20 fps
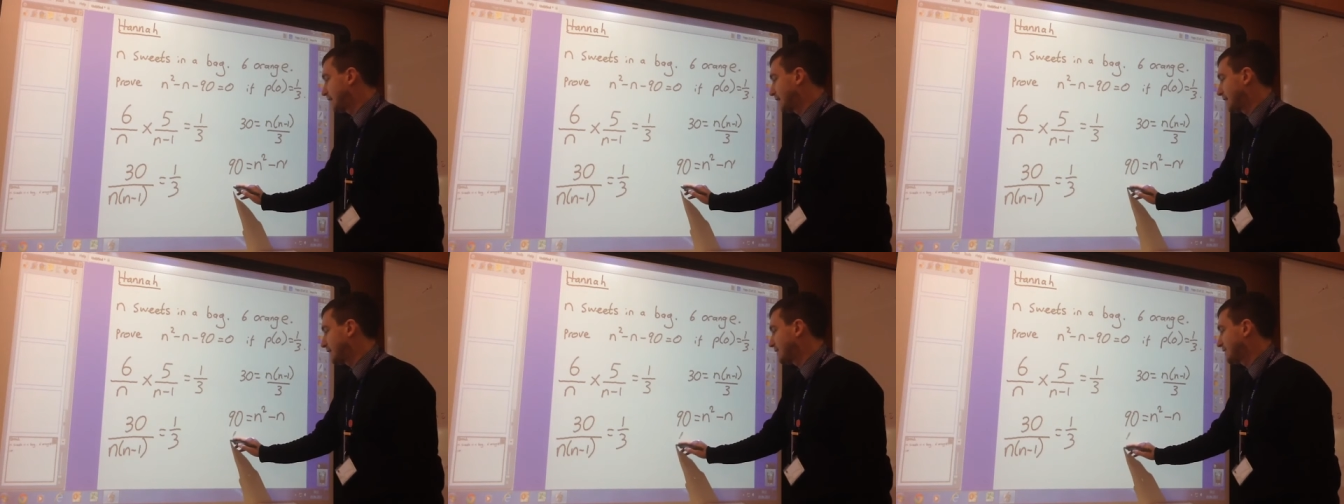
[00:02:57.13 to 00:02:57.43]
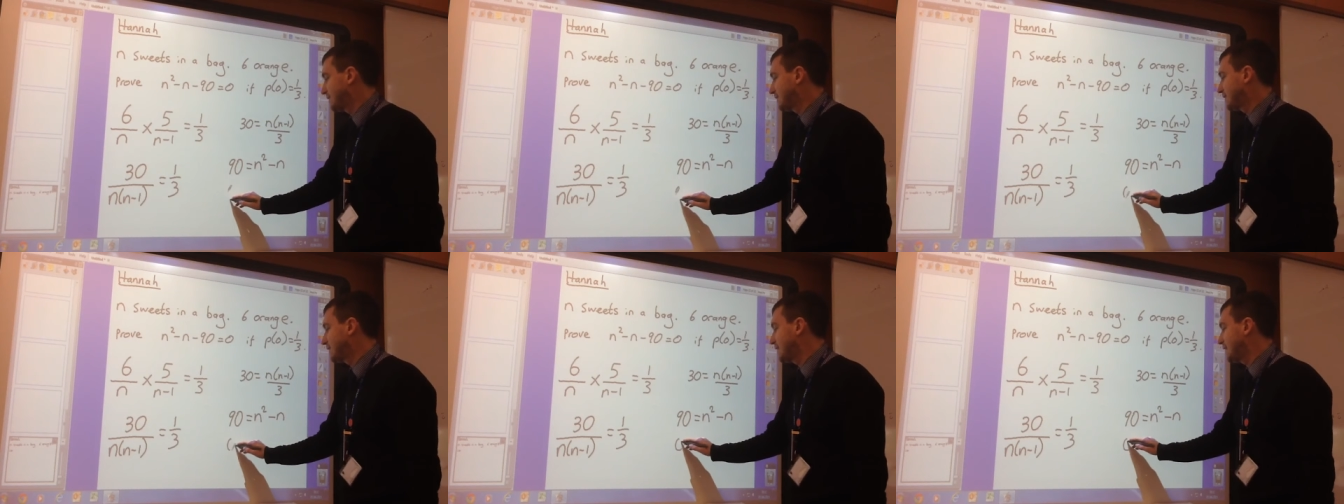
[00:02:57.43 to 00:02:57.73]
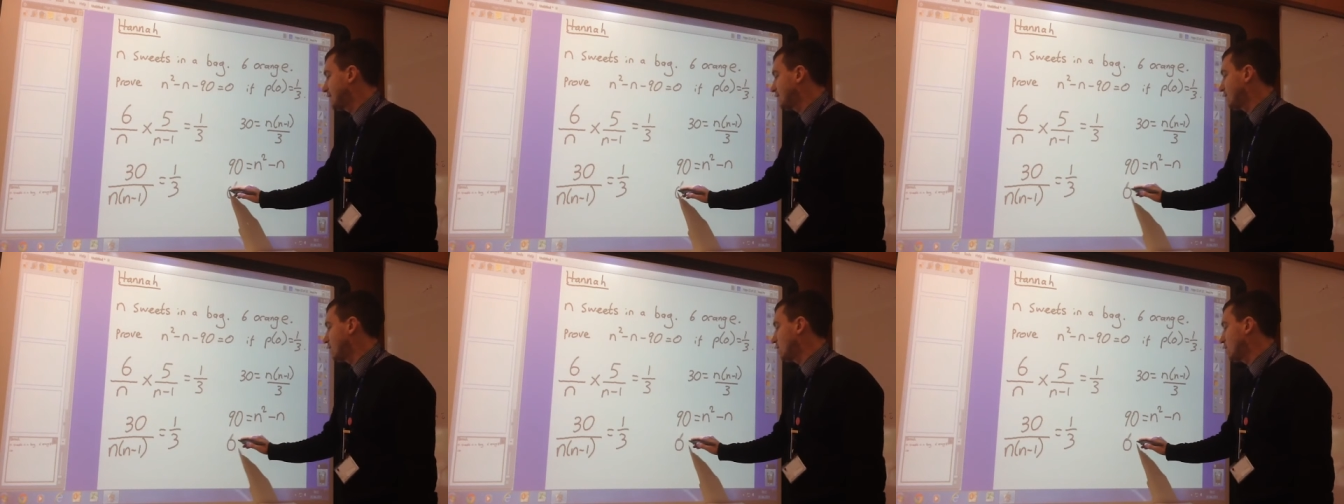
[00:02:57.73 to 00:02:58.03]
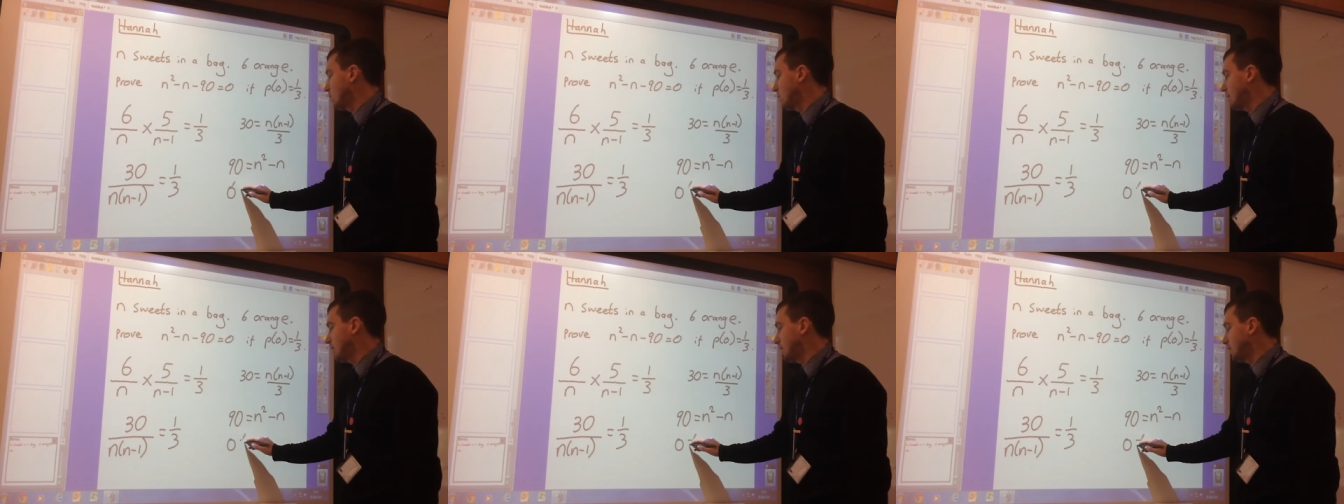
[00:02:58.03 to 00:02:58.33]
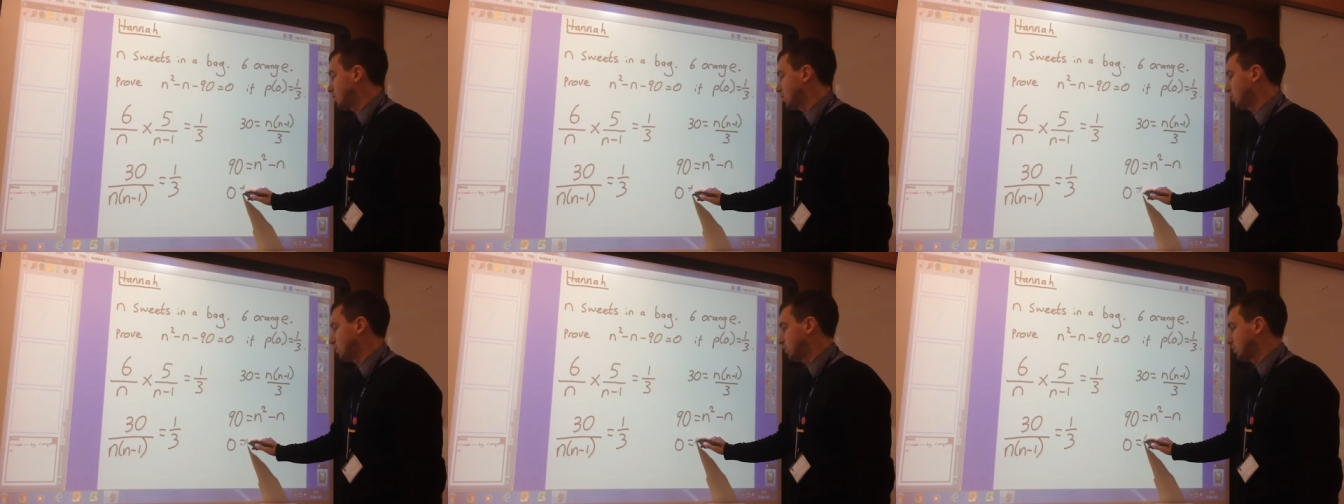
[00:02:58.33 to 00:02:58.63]
I get 0
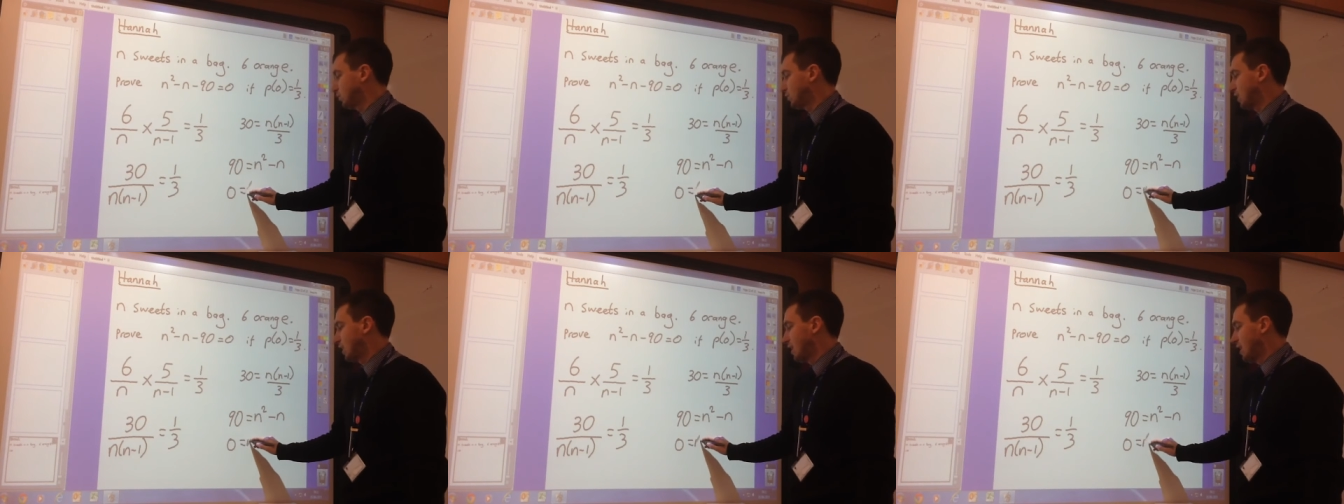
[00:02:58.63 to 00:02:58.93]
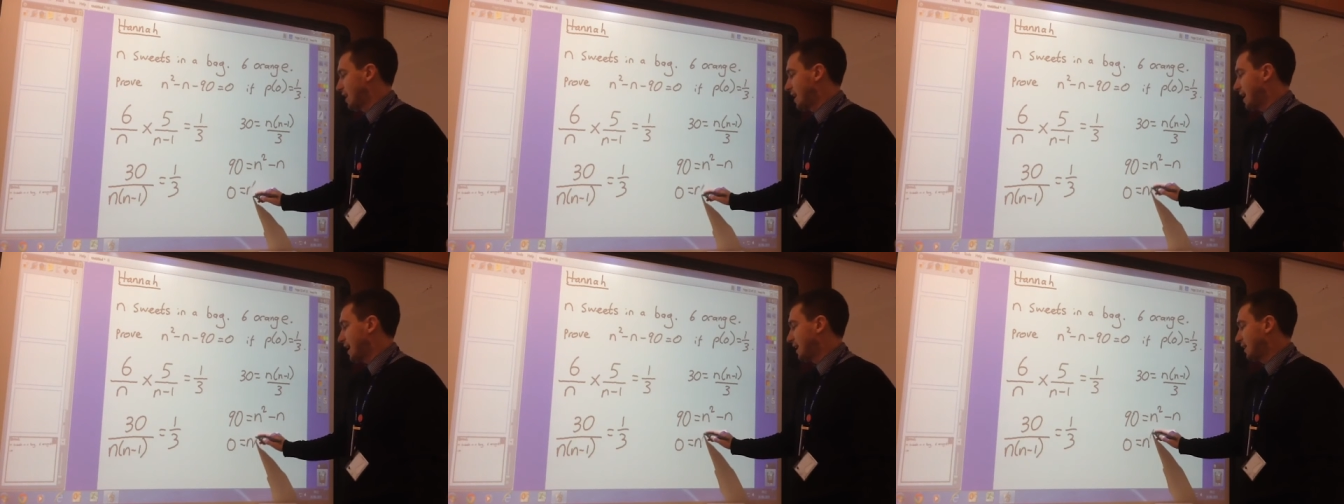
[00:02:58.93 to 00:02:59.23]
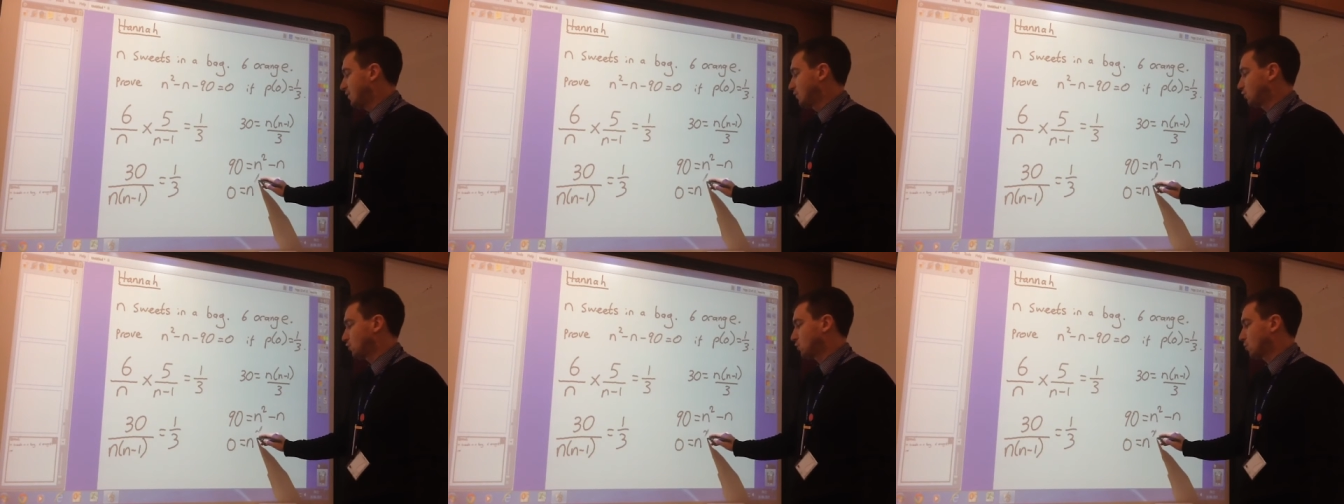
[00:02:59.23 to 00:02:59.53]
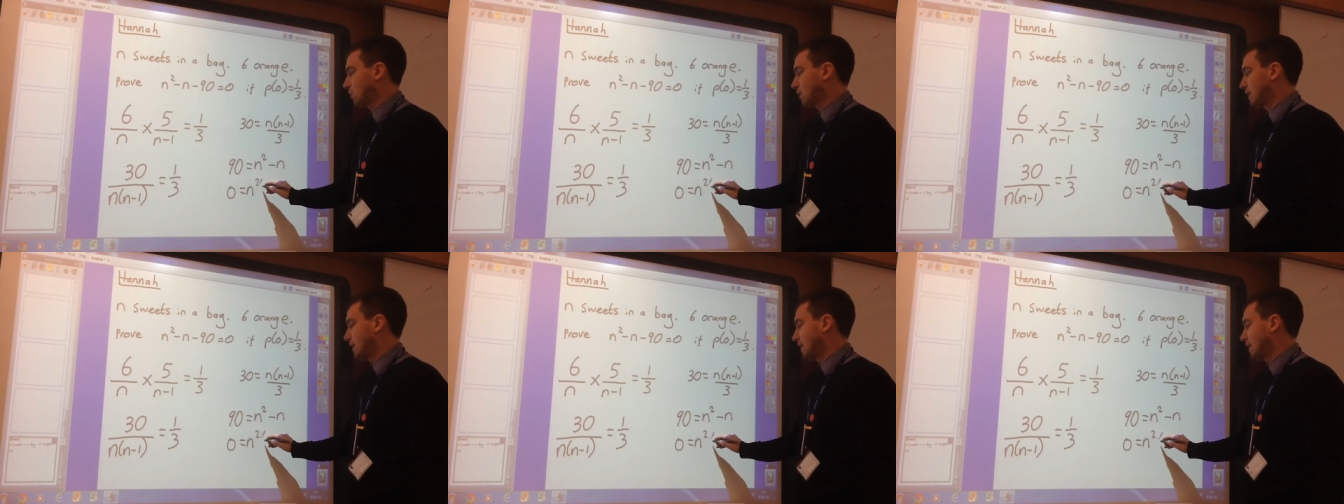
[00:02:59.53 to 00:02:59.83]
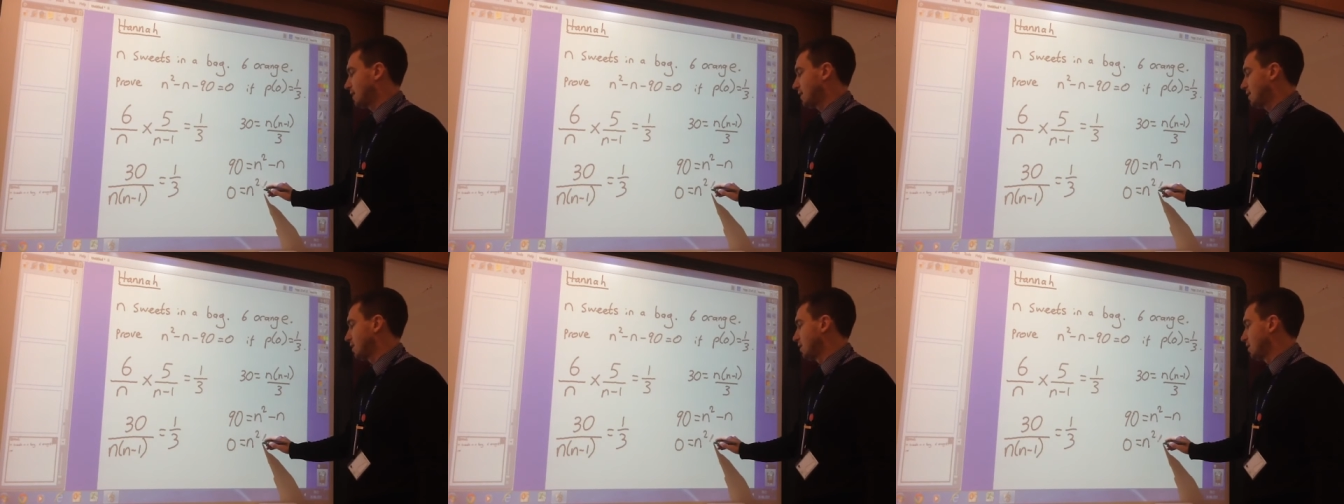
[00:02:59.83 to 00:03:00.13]
equals n
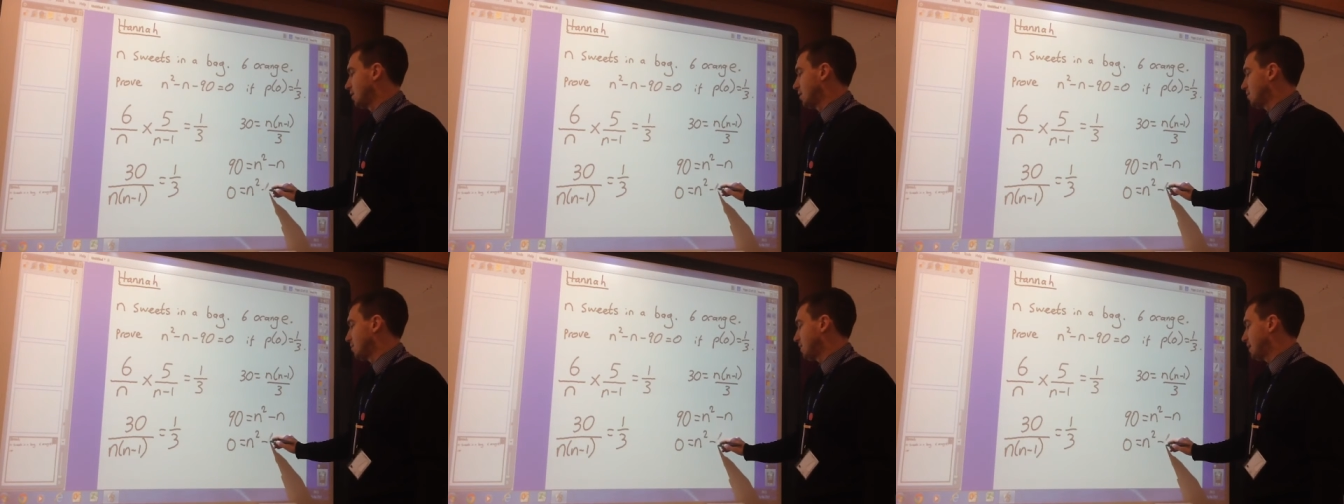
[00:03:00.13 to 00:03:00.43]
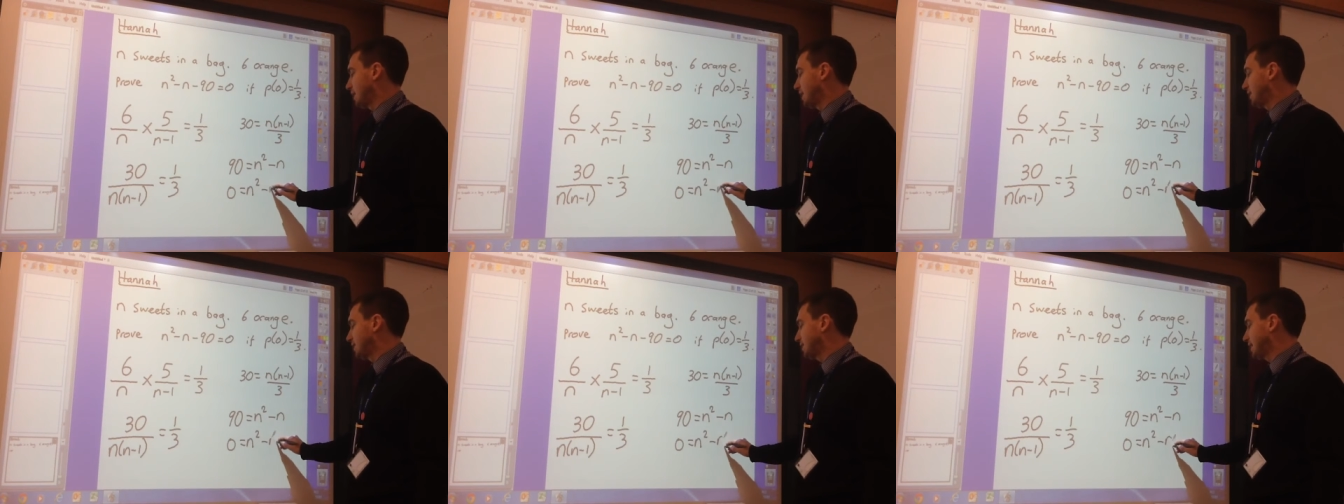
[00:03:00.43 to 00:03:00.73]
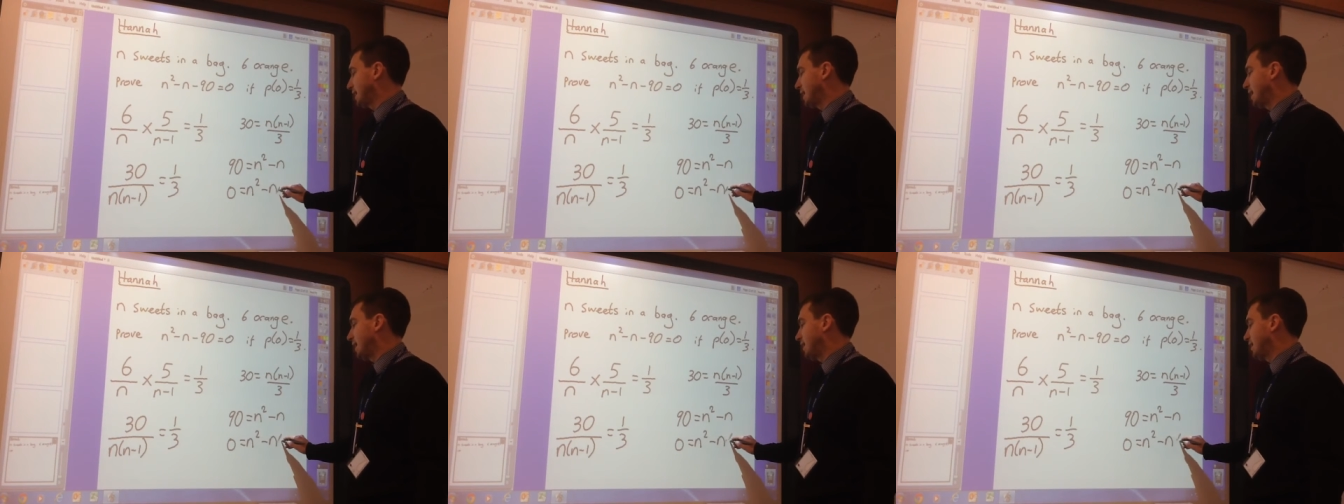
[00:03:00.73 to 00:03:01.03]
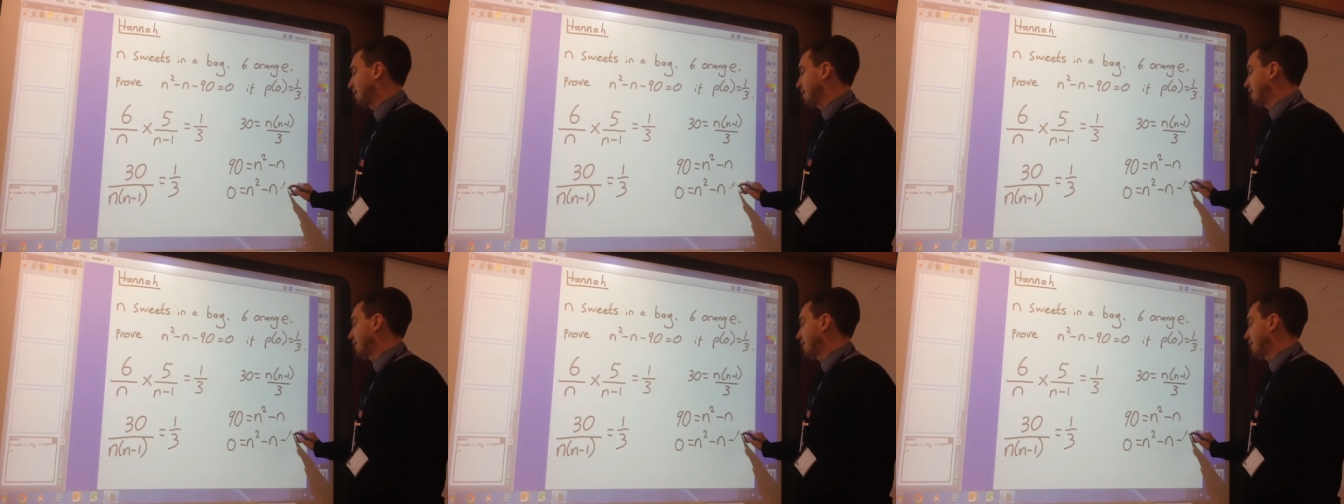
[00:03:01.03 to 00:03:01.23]
squared minus n.